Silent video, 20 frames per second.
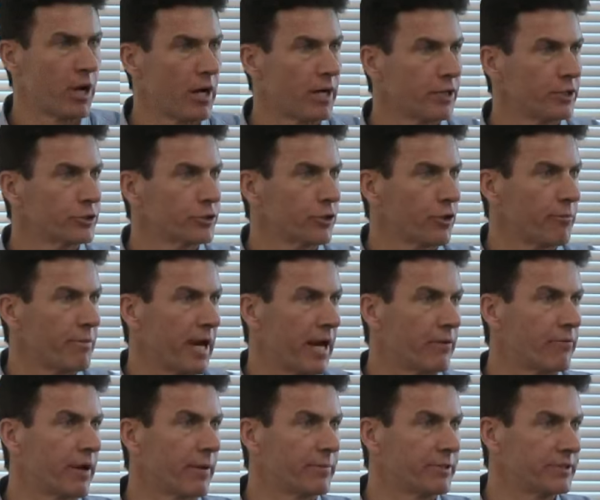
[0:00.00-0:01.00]
punished or a
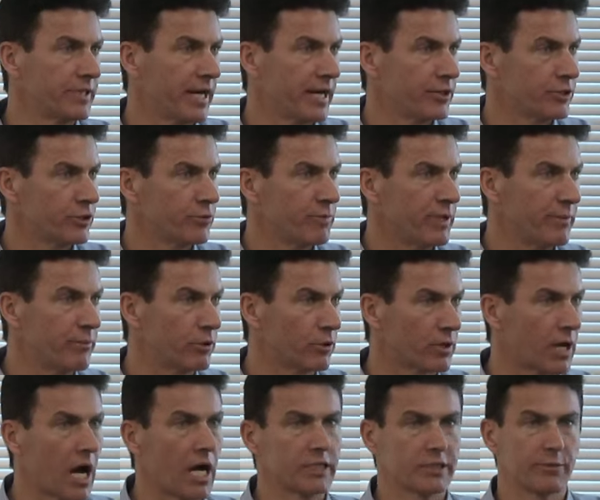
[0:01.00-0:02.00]
bad reputation. People will
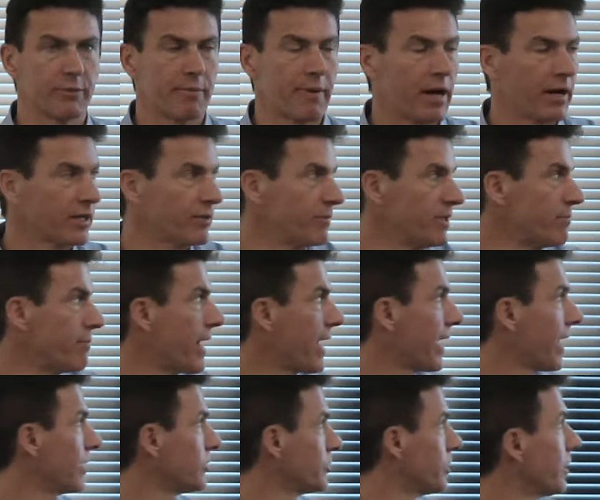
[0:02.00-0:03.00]
gossip about you, be
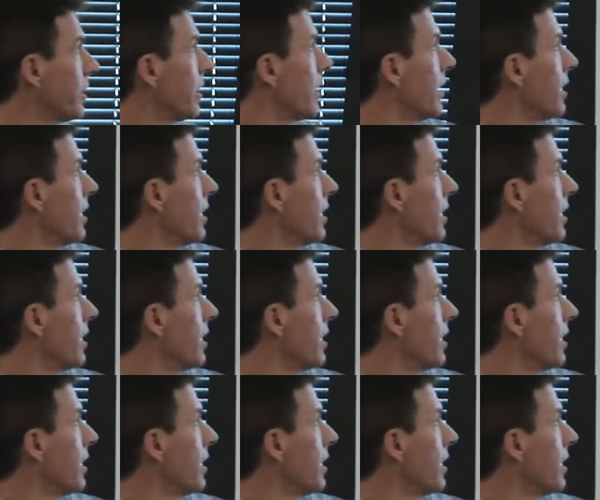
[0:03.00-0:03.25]
mad at you.